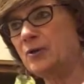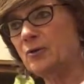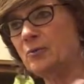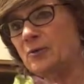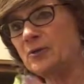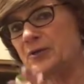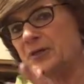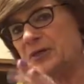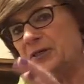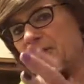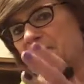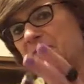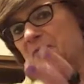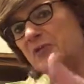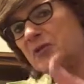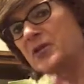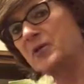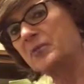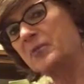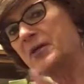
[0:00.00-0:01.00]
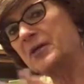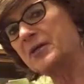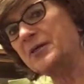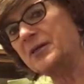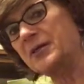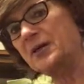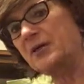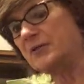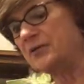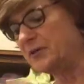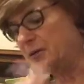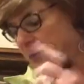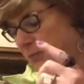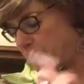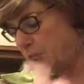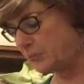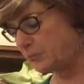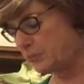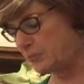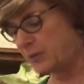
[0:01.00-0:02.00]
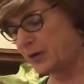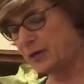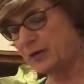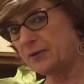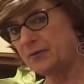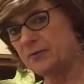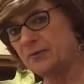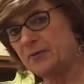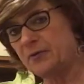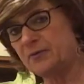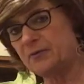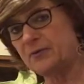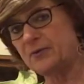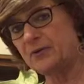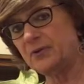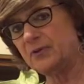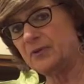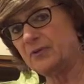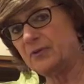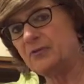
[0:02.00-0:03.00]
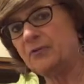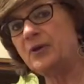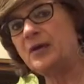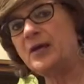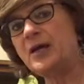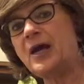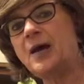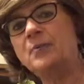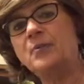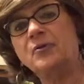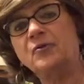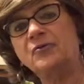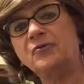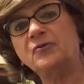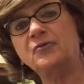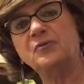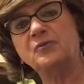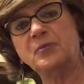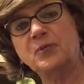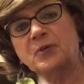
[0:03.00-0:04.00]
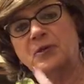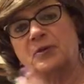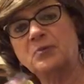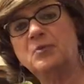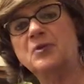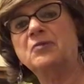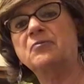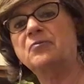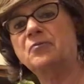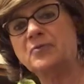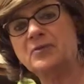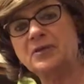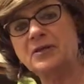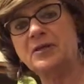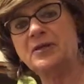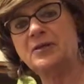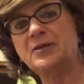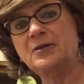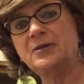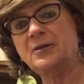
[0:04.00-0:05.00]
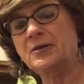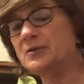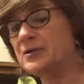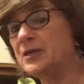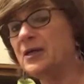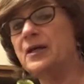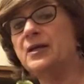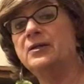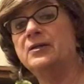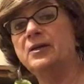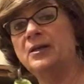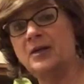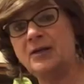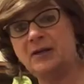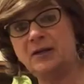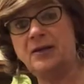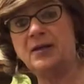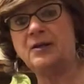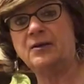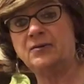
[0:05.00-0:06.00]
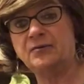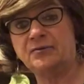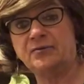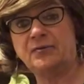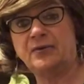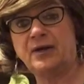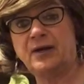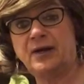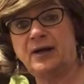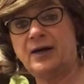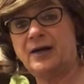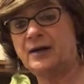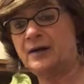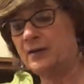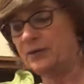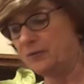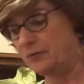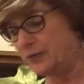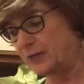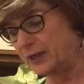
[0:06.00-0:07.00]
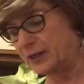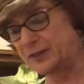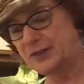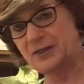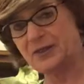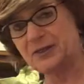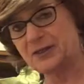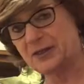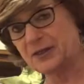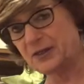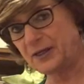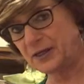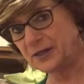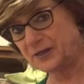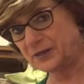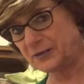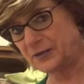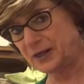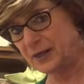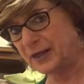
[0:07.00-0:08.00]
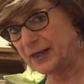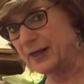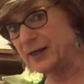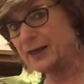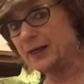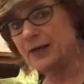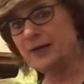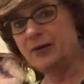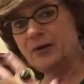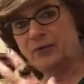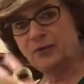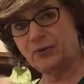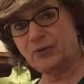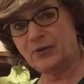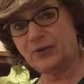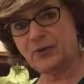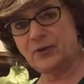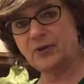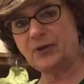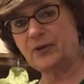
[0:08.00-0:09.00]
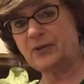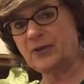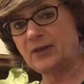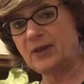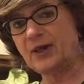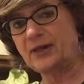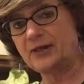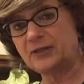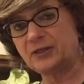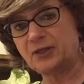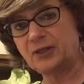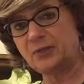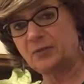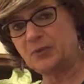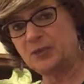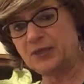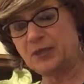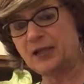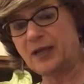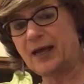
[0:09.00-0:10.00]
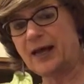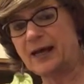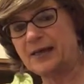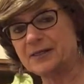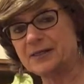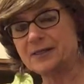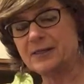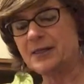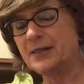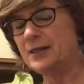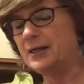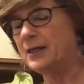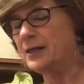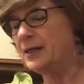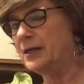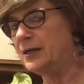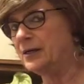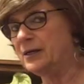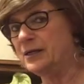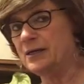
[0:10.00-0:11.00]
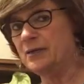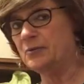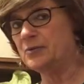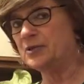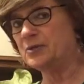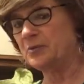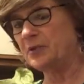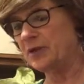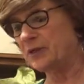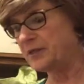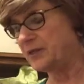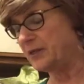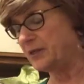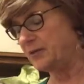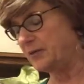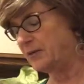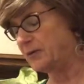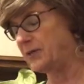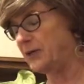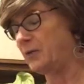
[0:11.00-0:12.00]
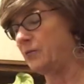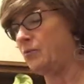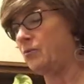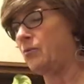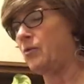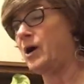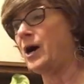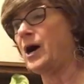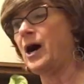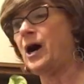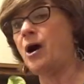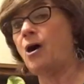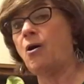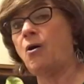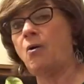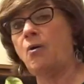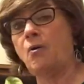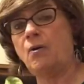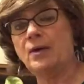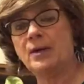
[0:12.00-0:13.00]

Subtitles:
more sensitive to some things than others. But green apples is supposed to be the first thing that you notice, and it is. When I tasted it yesterday with the ice cube in the glass, and it was amazing. I was like, wow.